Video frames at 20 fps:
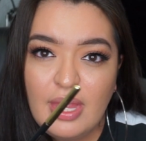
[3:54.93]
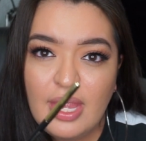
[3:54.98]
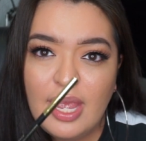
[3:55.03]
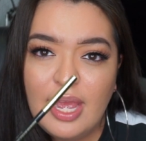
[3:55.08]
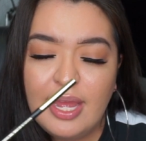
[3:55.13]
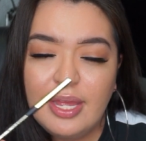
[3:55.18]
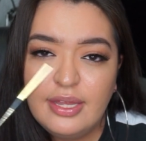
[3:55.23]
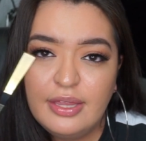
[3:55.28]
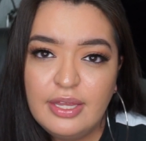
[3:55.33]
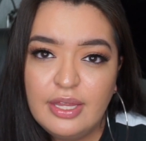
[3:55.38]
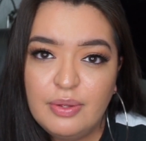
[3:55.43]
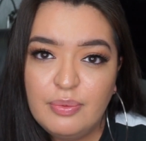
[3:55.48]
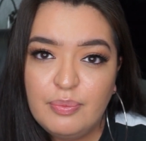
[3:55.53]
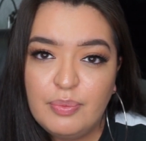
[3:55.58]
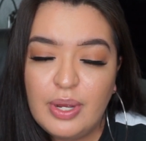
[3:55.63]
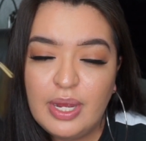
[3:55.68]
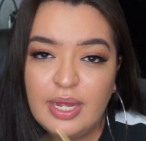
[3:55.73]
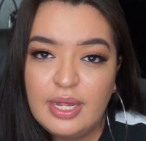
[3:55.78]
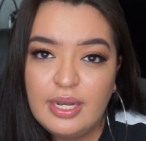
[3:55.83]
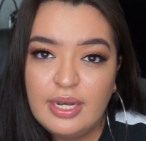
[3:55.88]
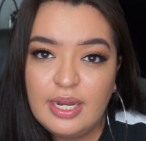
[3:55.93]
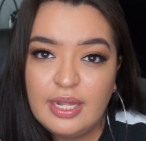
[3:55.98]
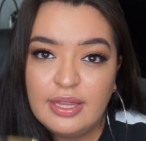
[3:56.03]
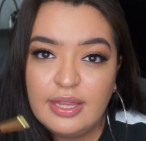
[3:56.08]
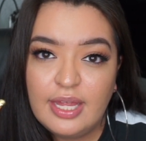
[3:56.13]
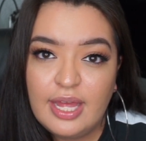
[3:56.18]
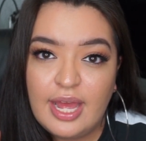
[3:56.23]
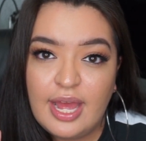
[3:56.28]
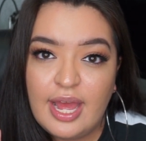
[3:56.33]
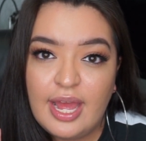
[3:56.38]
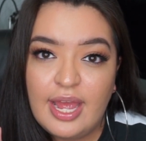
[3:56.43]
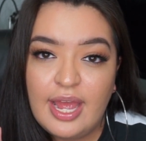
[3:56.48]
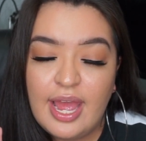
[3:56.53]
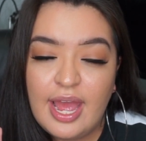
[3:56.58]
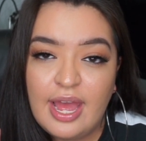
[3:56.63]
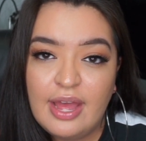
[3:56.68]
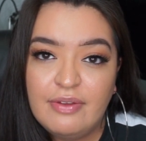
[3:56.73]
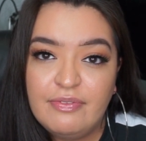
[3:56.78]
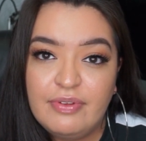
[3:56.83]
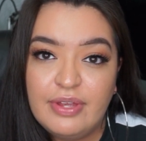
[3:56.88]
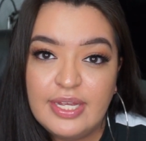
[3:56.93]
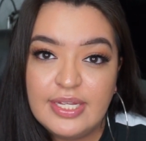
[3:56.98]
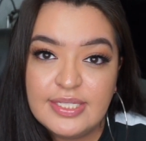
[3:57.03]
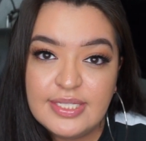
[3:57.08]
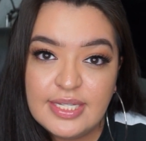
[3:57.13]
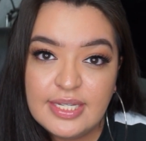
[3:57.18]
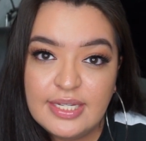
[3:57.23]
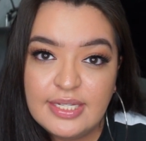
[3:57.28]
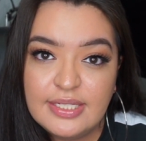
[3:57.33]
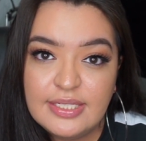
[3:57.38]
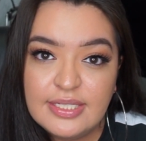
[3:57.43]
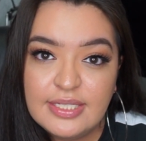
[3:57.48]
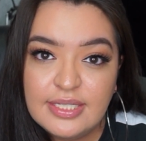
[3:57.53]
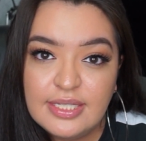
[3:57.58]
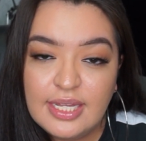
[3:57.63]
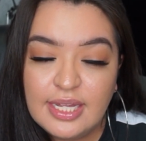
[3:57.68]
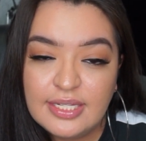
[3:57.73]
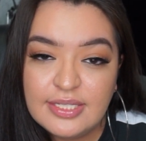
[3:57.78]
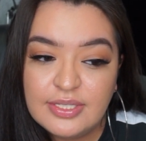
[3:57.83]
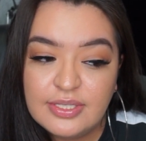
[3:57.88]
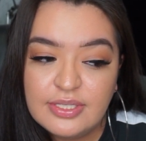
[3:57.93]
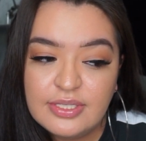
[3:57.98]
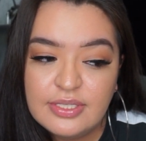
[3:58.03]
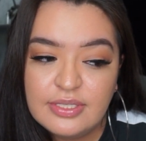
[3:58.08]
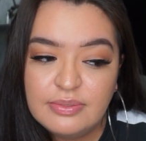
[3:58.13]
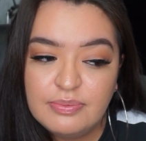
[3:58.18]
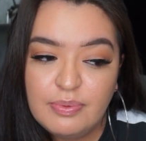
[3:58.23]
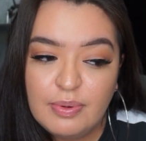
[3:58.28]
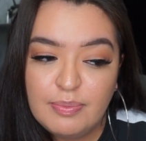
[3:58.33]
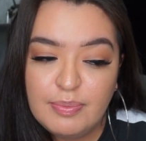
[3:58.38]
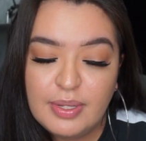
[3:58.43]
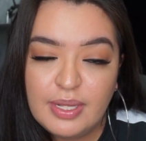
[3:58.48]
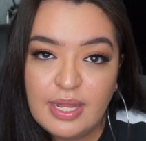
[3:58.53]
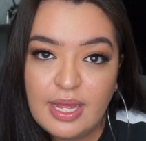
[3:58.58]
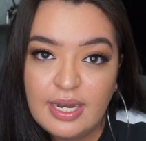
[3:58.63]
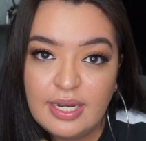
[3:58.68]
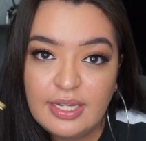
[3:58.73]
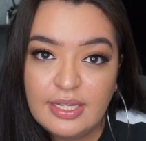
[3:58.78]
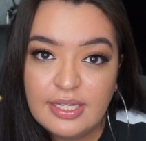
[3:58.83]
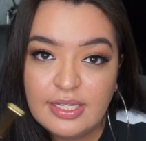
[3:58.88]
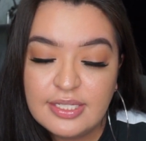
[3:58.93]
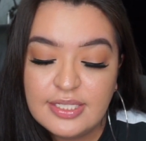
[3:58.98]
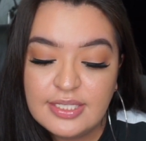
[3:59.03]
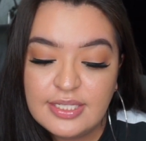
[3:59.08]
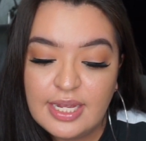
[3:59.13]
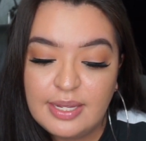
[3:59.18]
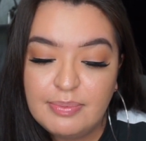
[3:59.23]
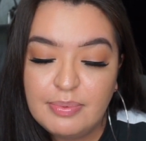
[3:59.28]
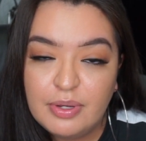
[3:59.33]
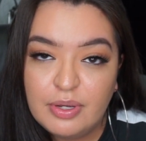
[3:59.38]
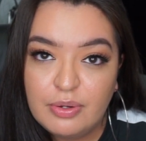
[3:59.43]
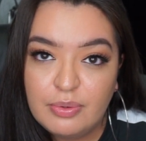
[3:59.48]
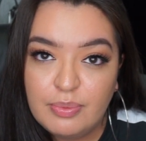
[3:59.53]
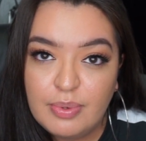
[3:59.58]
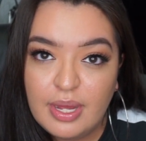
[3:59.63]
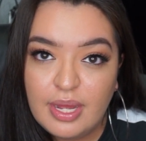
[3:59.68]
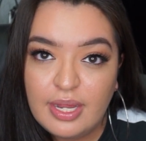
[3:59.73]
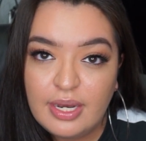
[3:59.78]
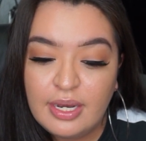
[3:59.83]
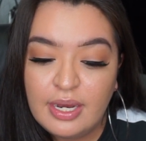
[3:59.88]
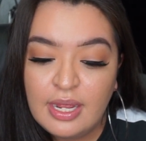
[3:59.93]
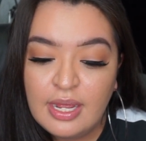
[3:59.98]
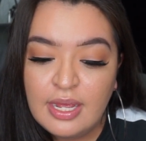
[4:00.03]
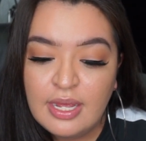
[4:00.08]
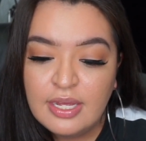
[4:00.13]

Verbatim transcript: And the one that I have isn't. That's from Milani, the Stay Put one.